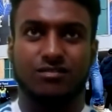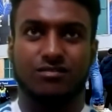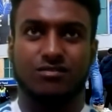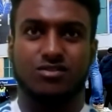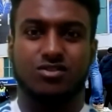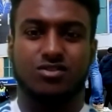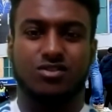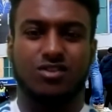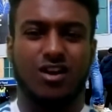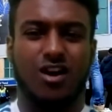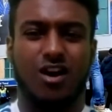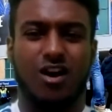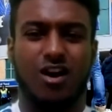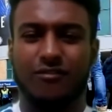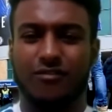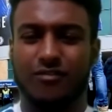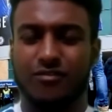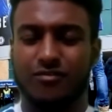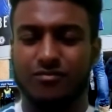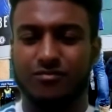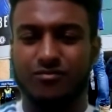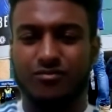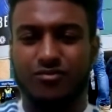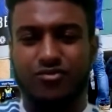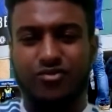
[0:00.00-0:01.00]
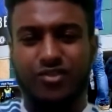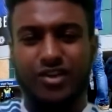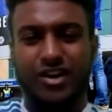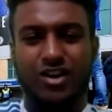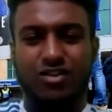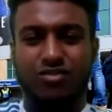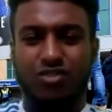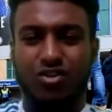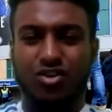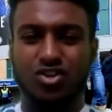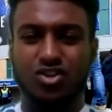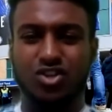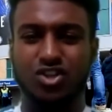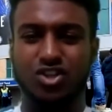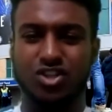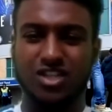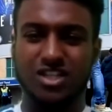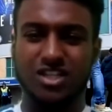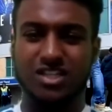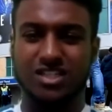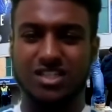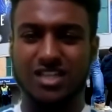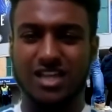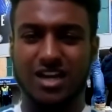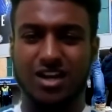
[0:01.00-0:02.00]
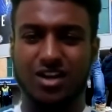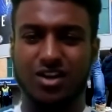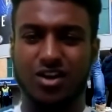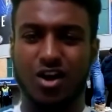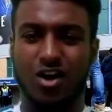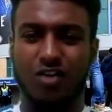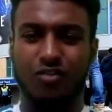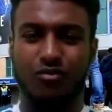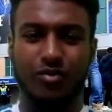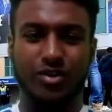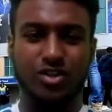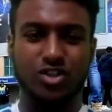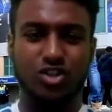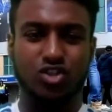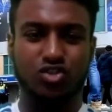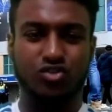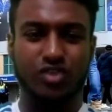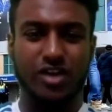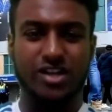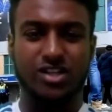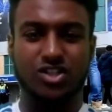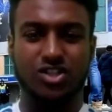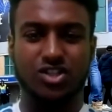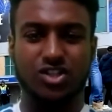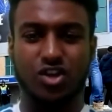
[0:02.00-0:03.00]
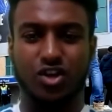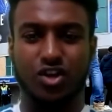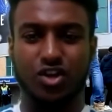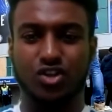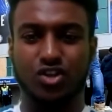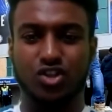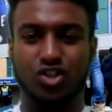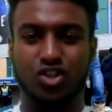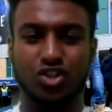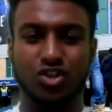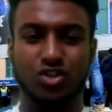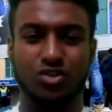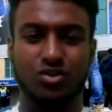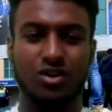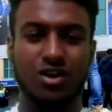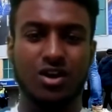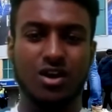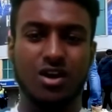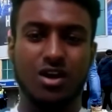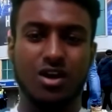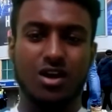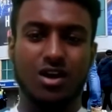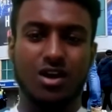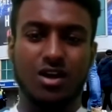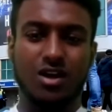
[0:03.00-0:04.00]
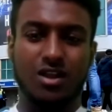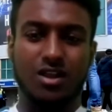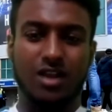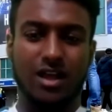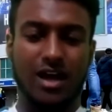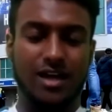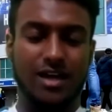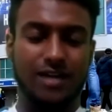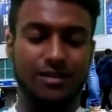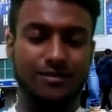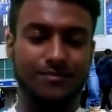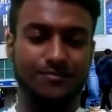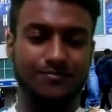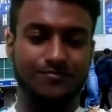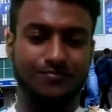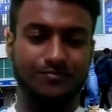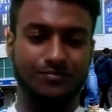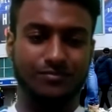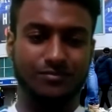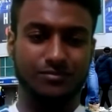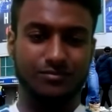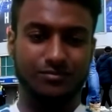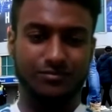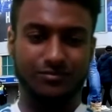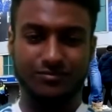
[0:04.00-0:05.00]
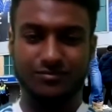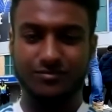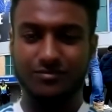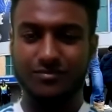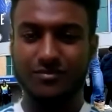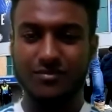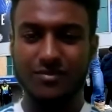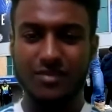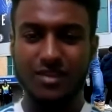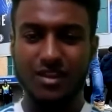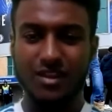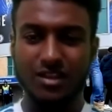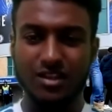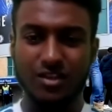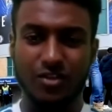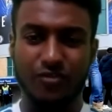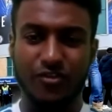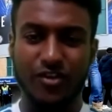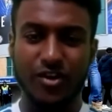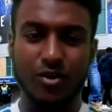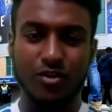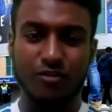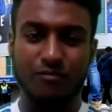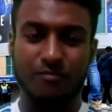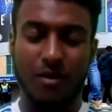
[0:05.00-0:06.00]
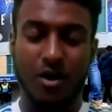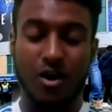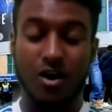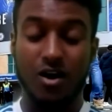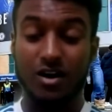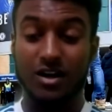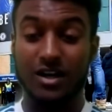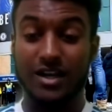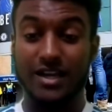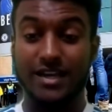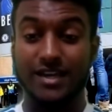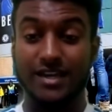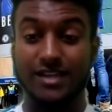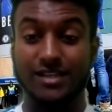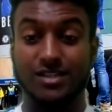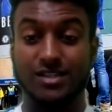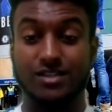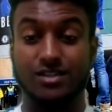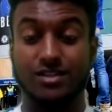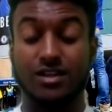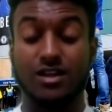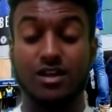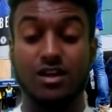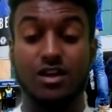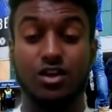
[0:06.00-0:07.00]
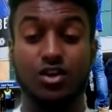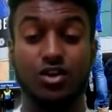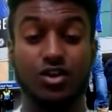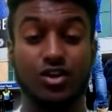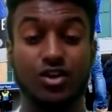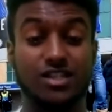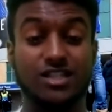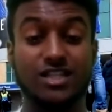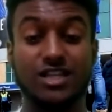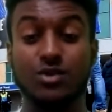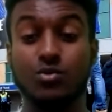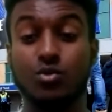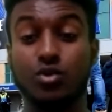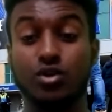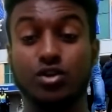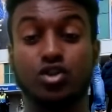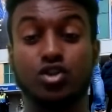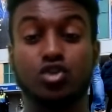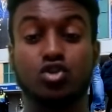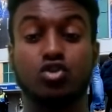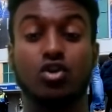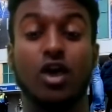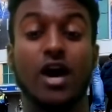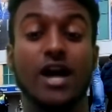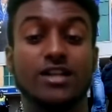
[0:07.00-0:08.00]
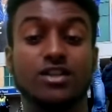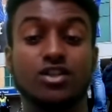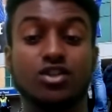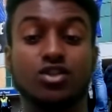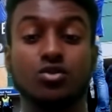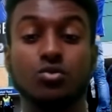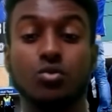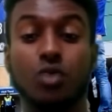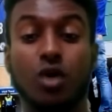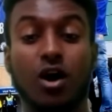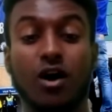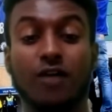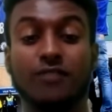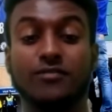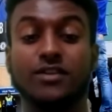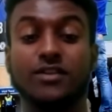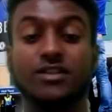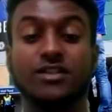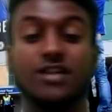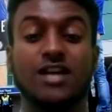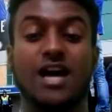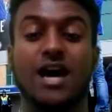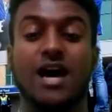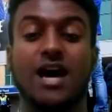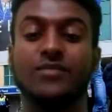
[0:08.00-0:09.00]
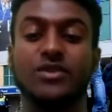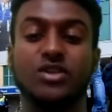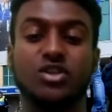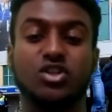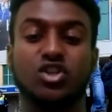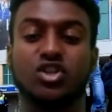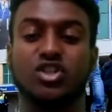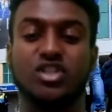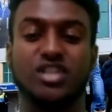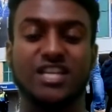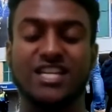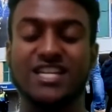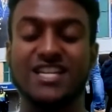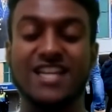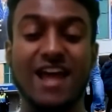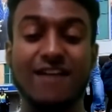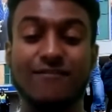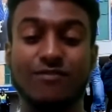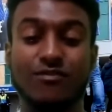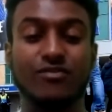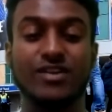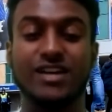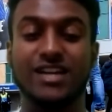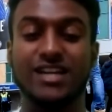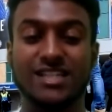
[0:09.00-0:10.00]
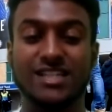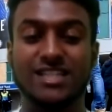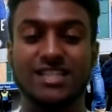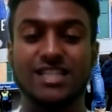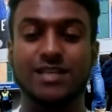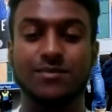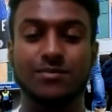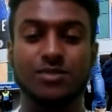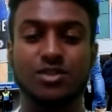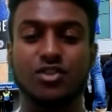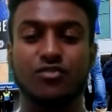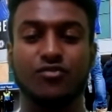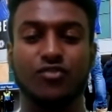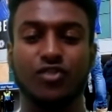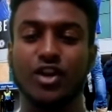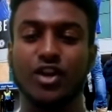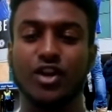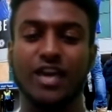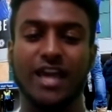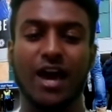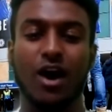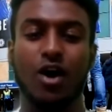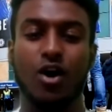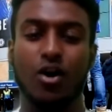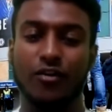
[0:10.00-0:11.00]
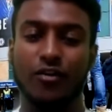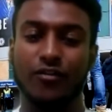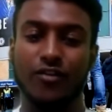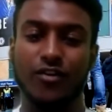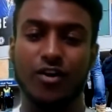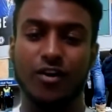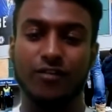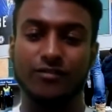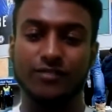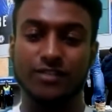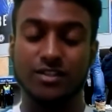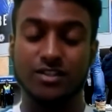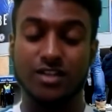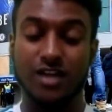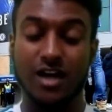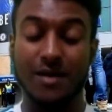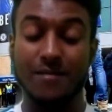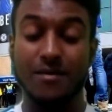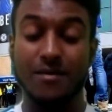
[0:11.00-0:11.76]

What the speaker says: half of 3 crosses in the second half went straight to Soyuncu. Like, the thing with Barkley is you can see what he's trying to do half the time. It never really seems to fully get off half the time.